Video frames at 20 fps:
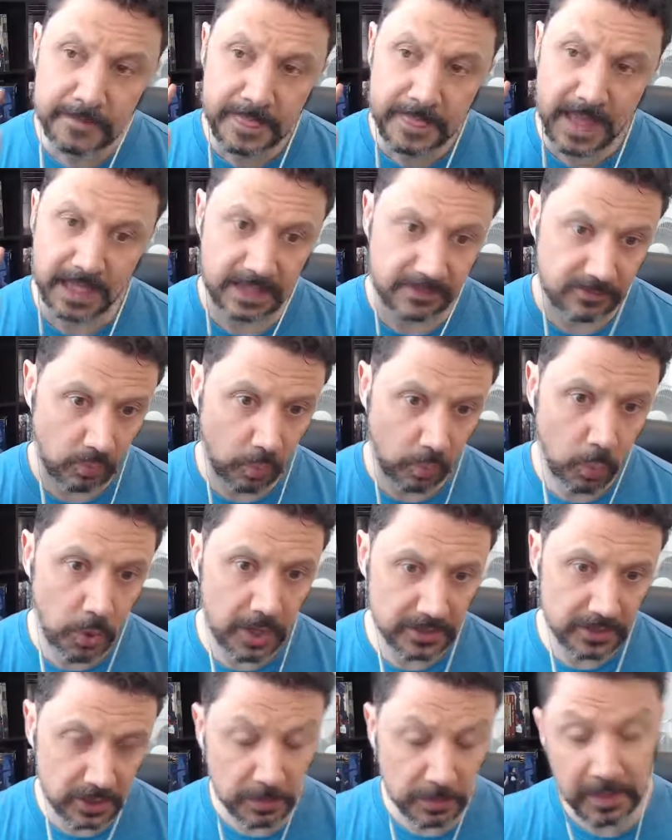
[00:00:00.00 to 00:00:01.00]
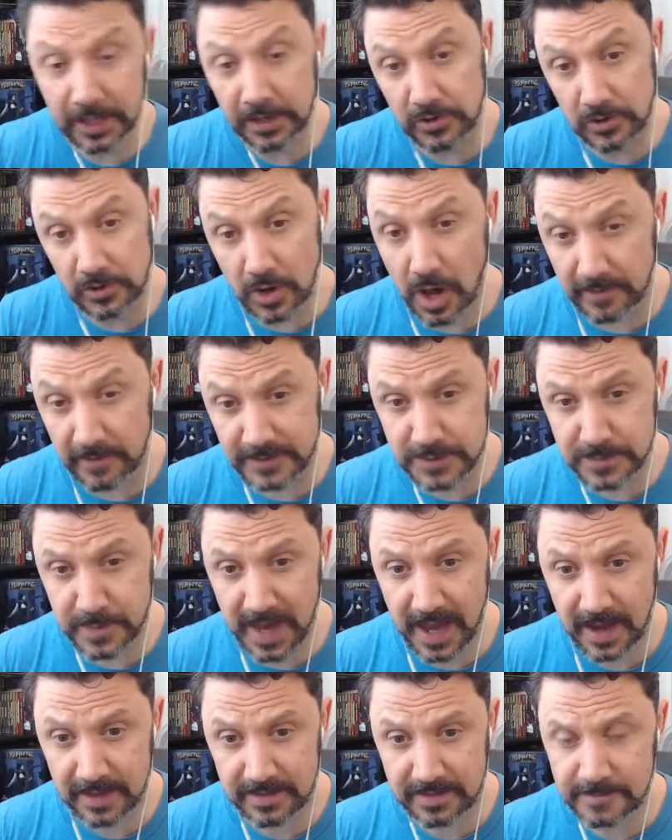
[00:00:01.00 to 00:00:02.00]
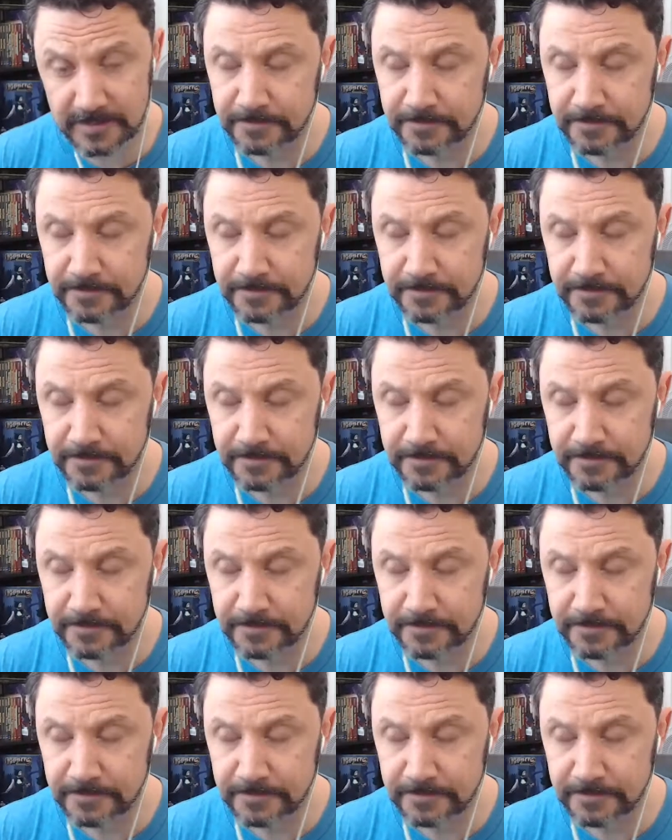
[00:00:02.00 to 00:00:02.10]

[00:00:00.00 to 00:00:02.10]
At level one, you pick a novice path.